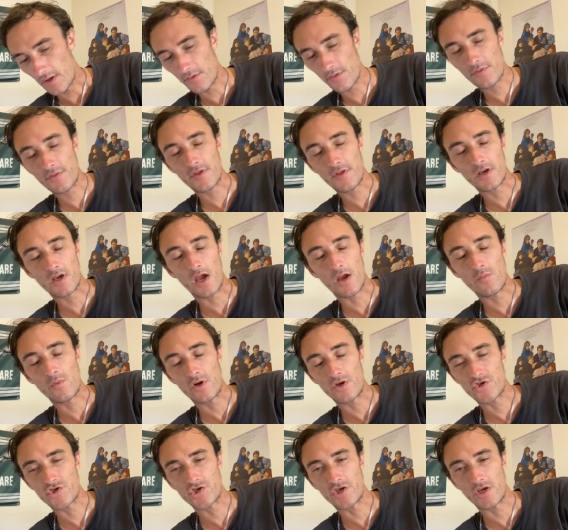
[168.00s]
thing I
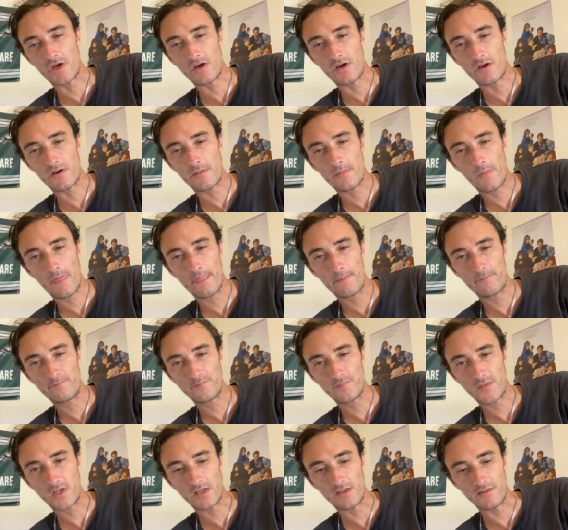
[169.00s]
want to share
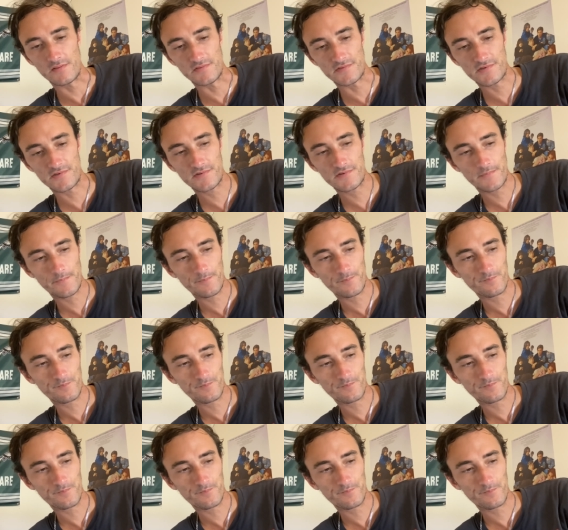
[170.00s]
is,